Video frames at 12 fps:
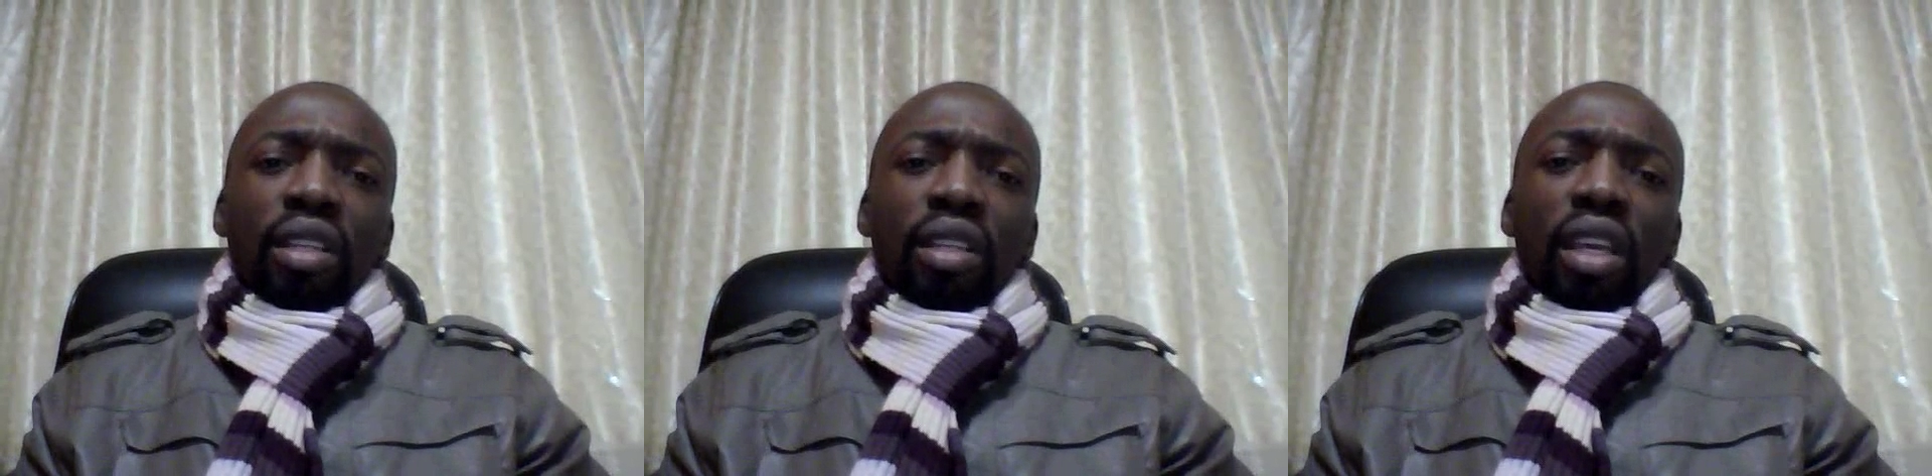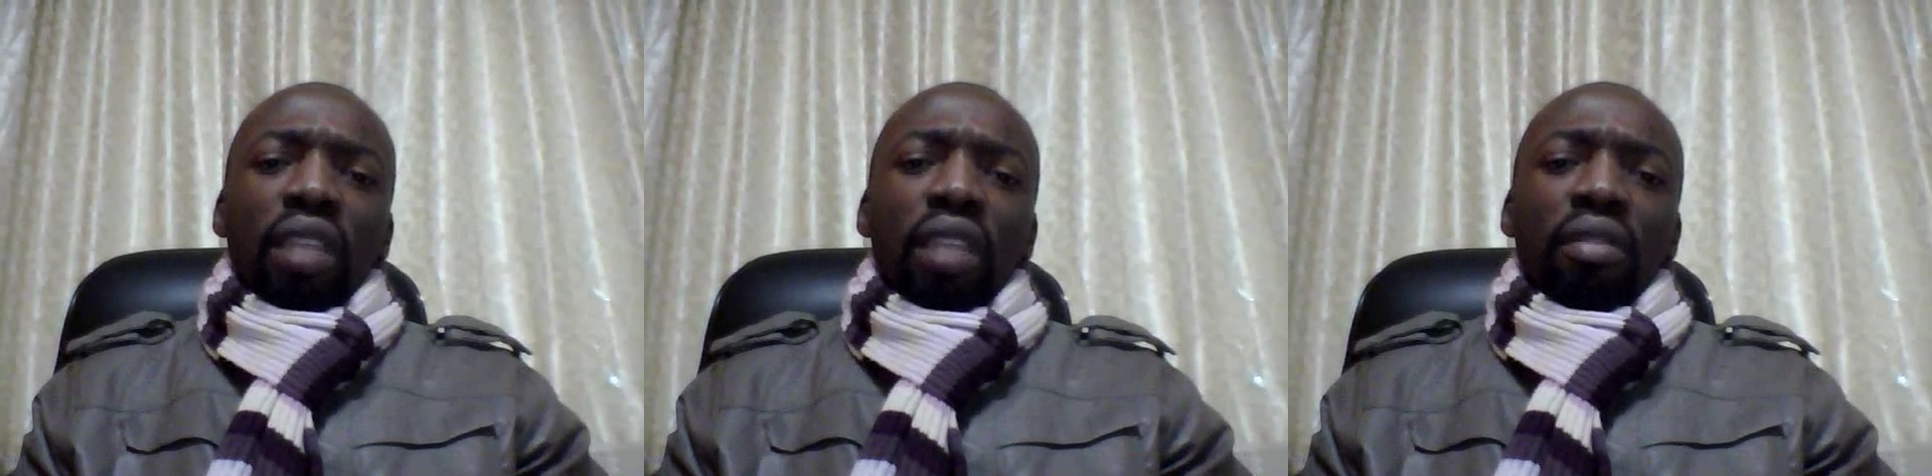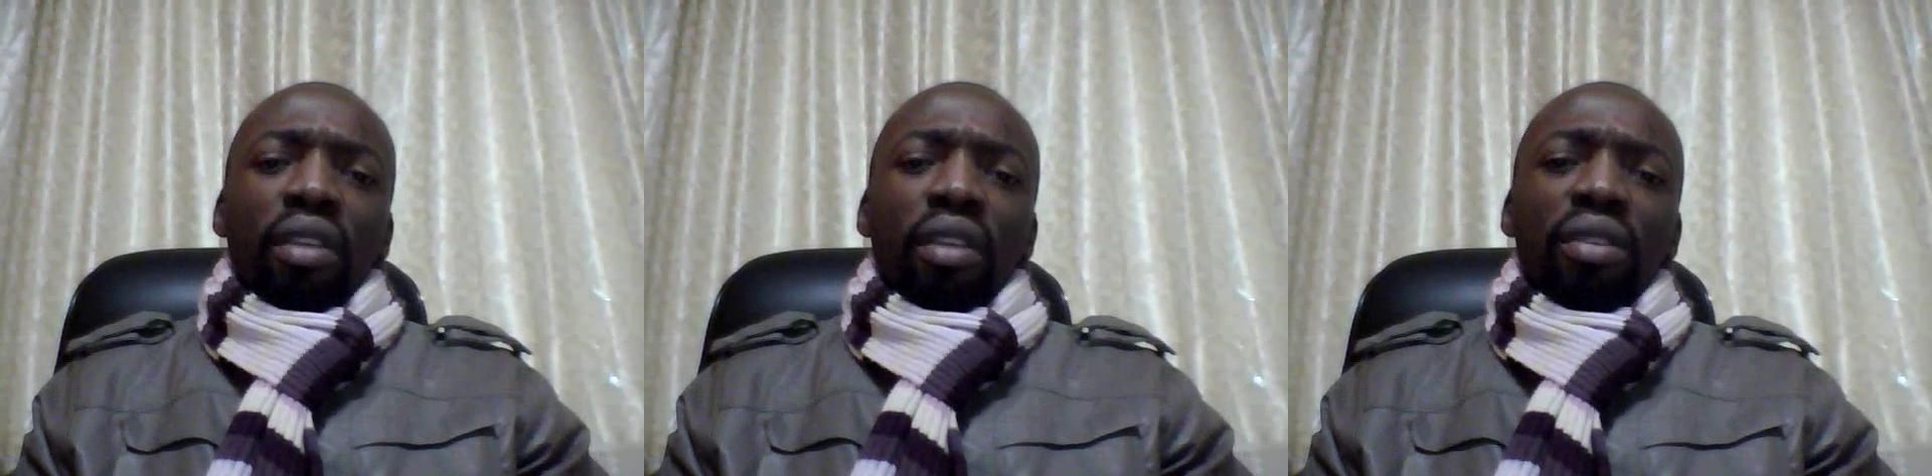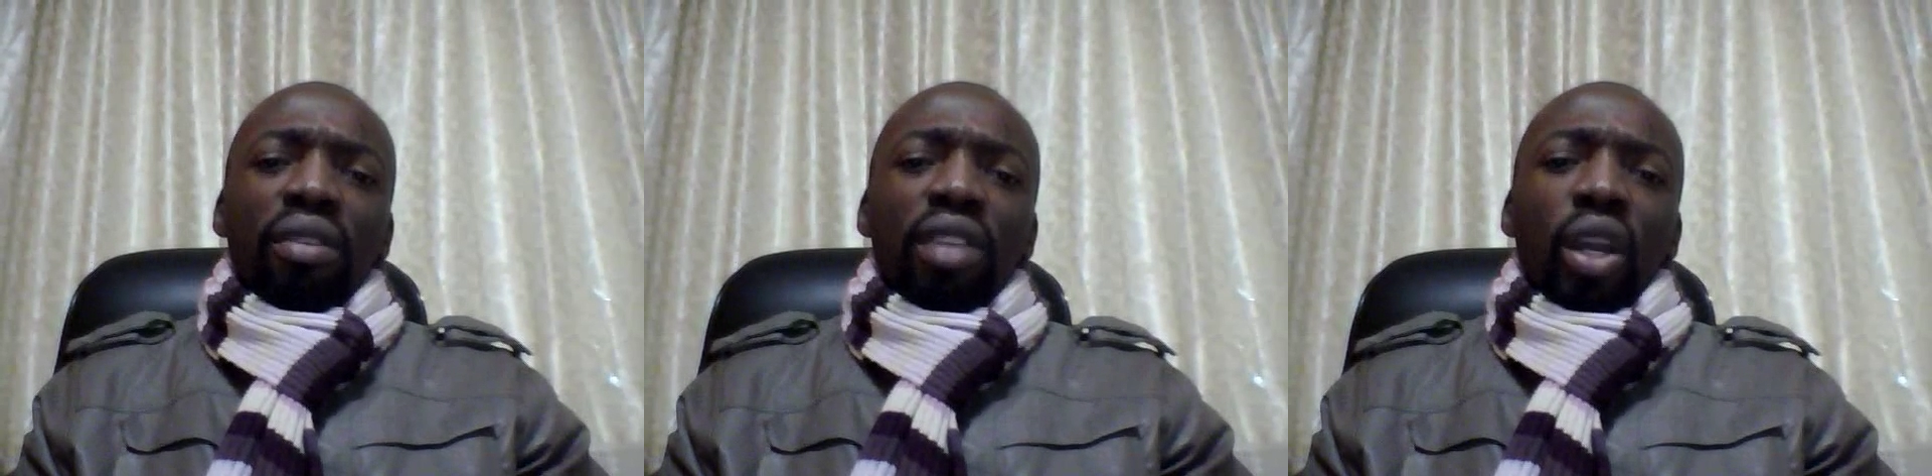short
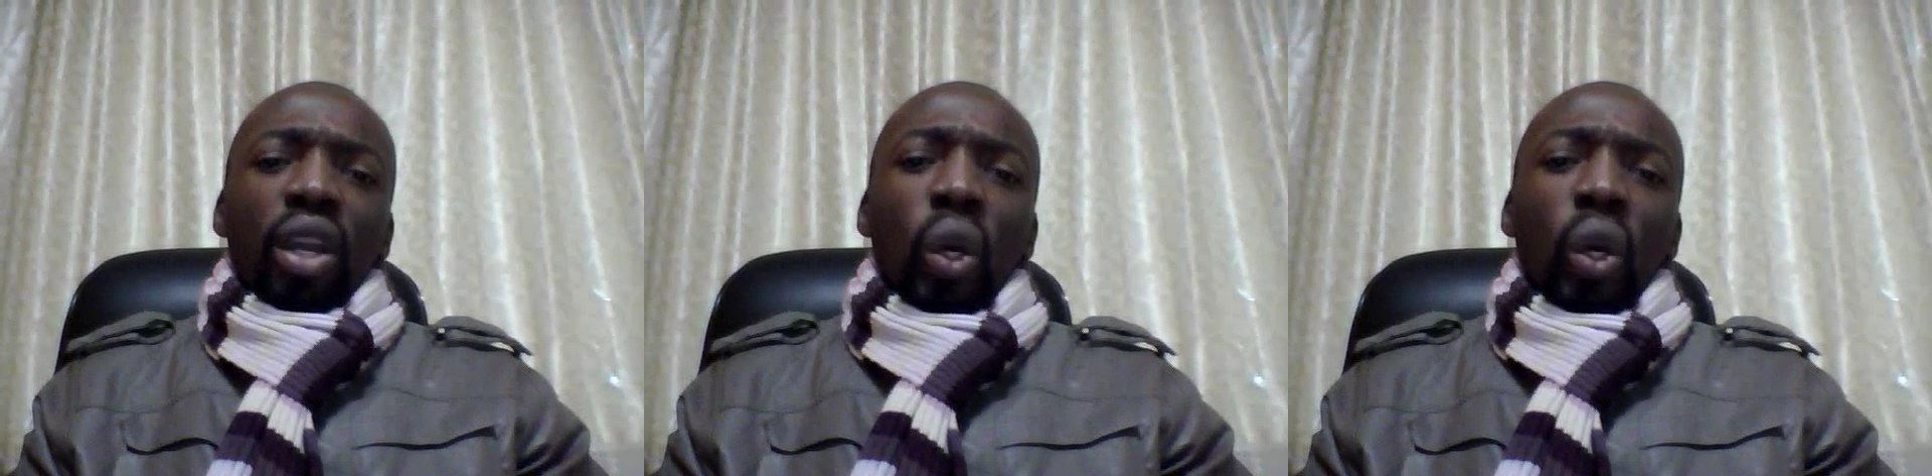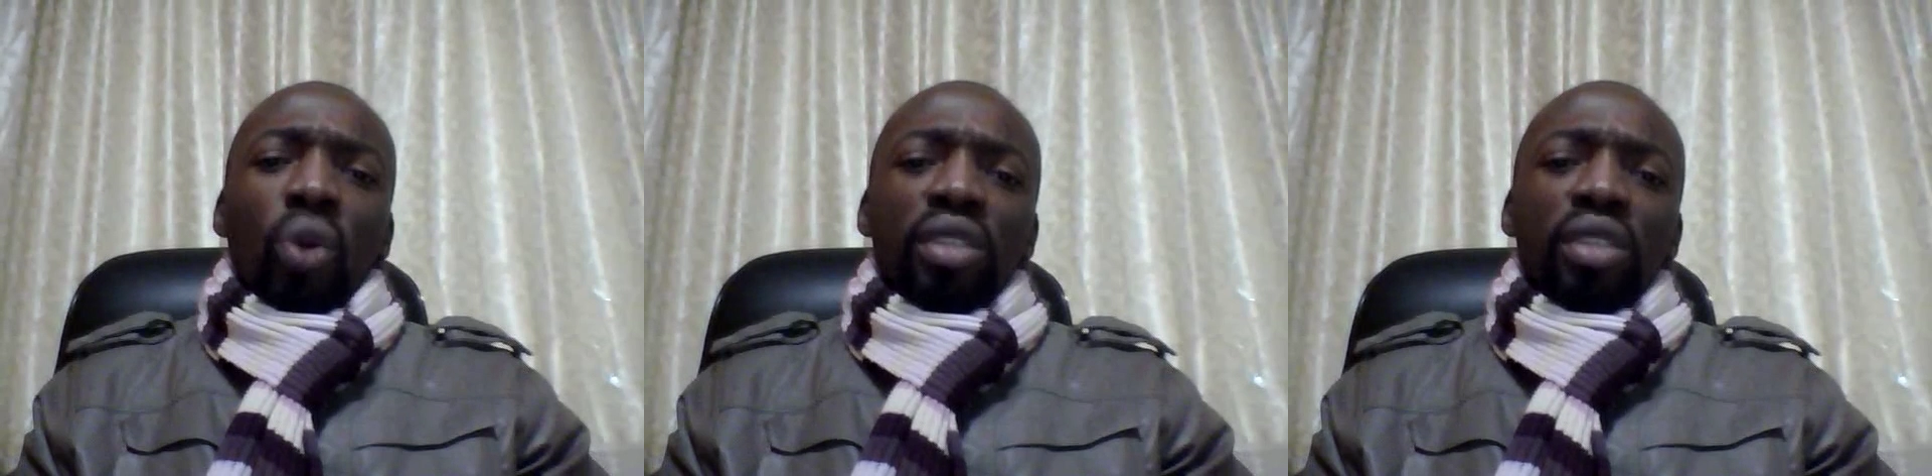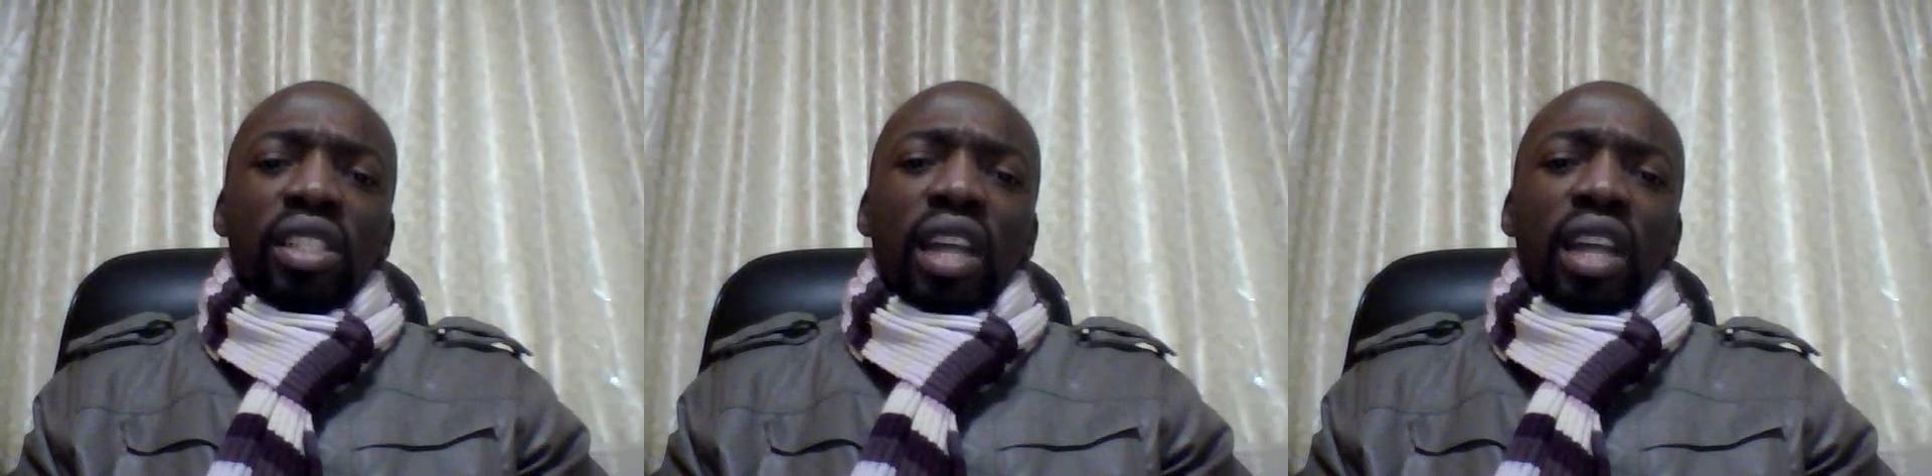period of time,